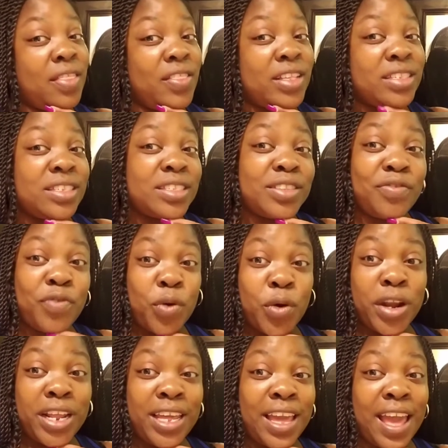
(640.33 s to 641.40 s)
and this is
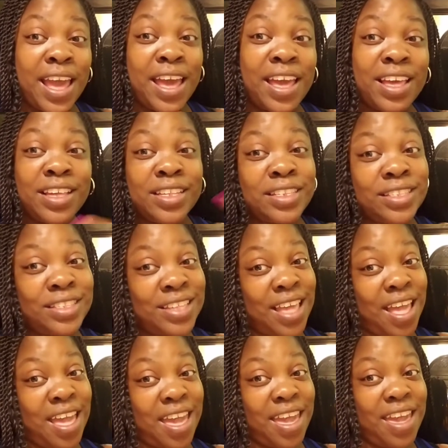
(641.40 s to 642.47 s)
40 guys.
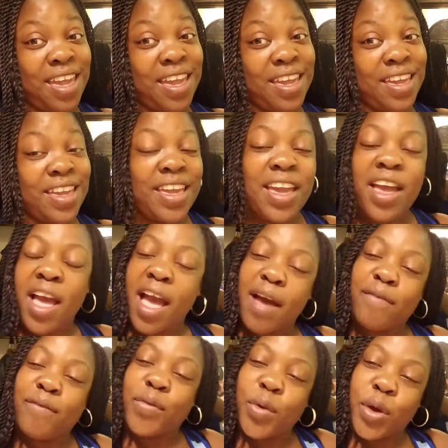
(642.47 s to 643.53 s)
Hey,
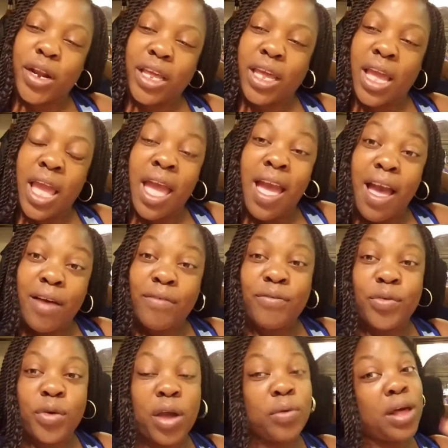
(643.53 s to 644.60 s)
I'm 40. I'm
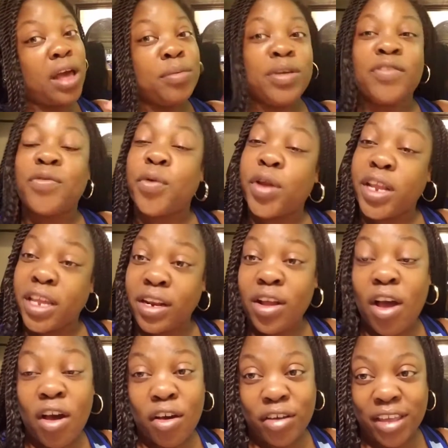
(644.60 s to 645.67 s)
well, I'll be 40
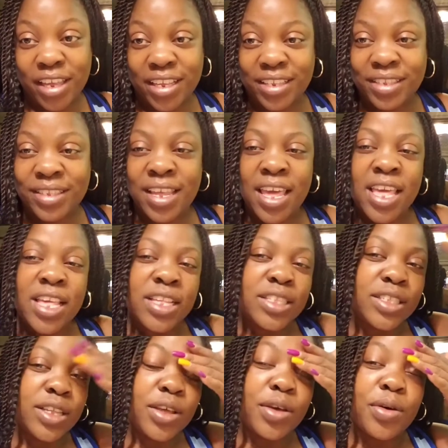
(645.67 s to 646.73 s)
in August.
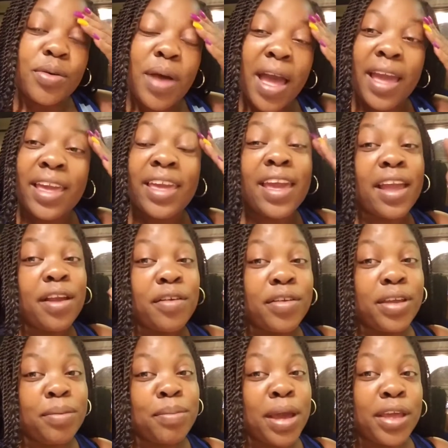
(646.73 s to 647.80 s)
So I
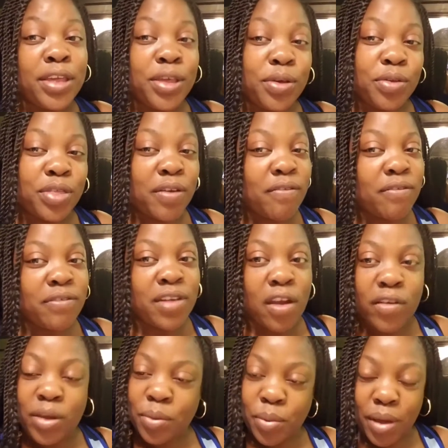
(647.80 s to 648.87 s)
carry my youth
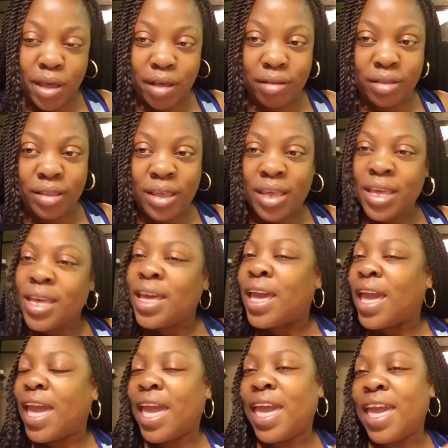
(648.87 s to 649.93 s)
very well.
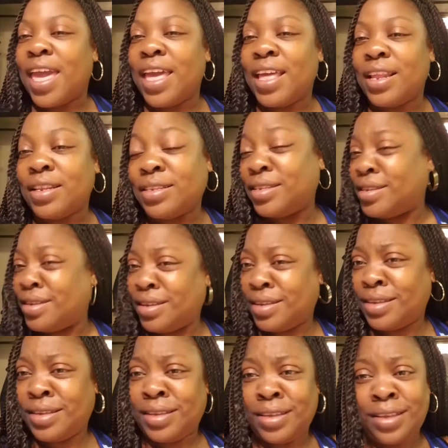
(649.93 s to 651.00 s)
And
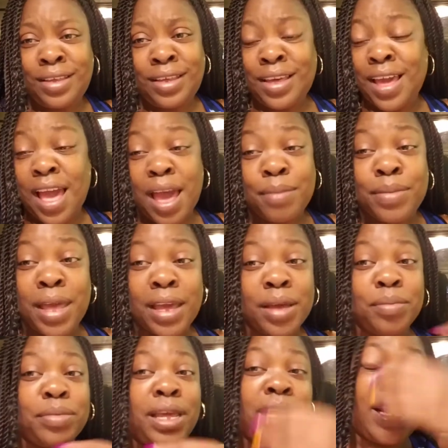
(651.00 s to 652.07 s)
I'm not
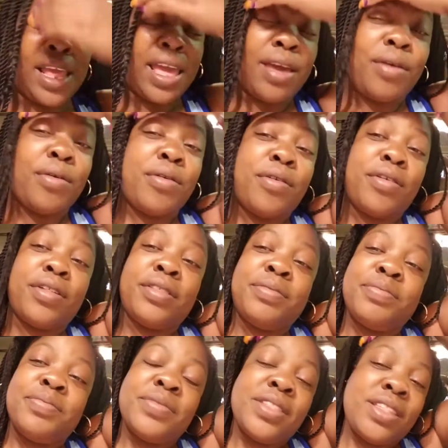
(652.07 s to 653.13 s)
complaining at all.
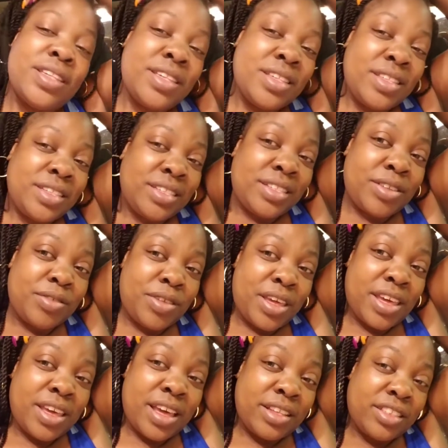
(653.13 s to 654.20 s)
So
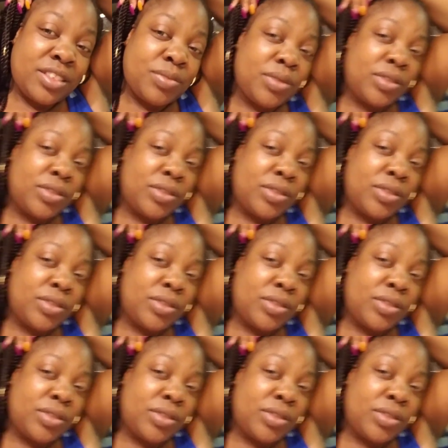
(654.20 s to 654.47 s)
yeah, I just